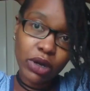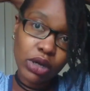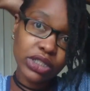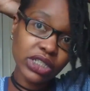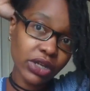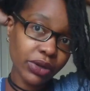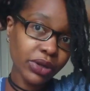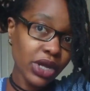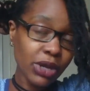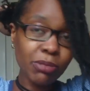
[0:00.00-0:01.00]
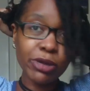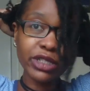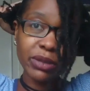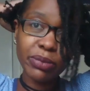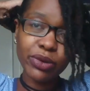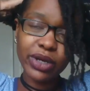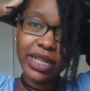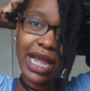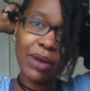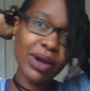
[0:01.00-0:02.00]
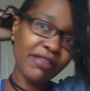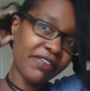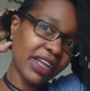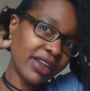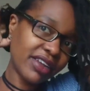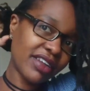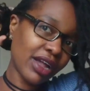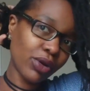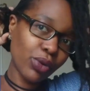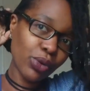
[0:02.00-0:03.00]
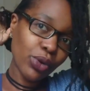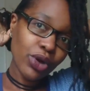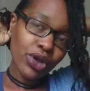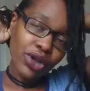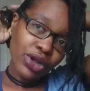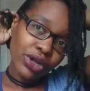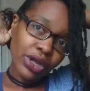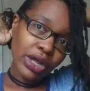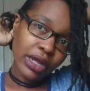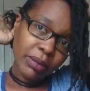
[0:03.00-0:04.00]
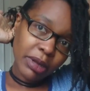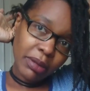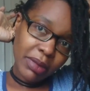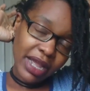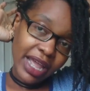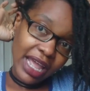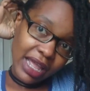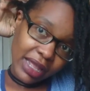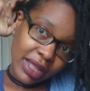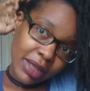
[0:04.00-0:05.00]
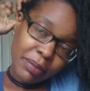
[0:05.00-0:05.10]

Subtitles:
but also most importantly how I finger detangle my hair.